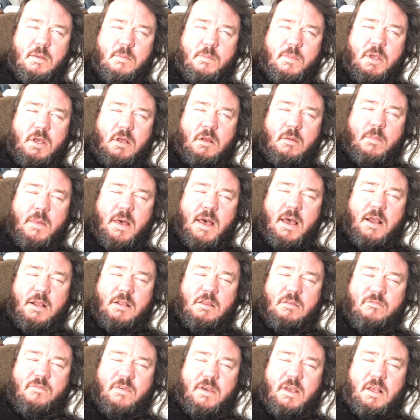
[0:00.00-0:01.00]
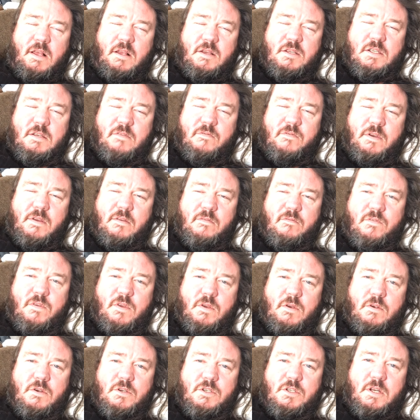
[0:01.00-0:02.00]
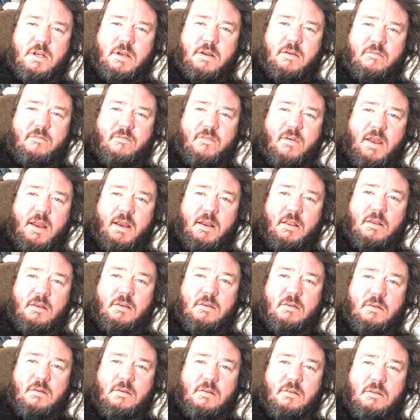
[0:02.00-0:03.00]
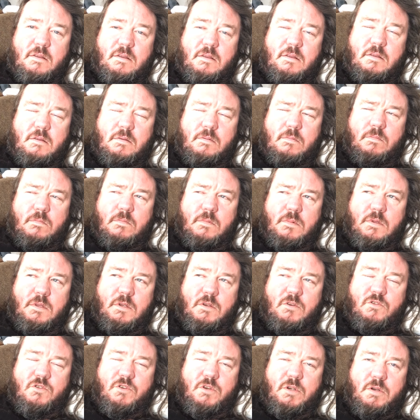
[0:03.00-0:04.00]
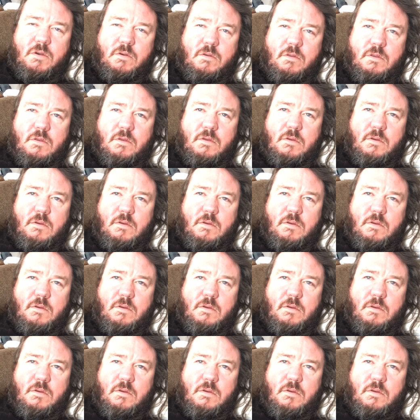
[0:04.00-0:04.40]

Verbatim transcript: peel back the veils of confusion and find the truth.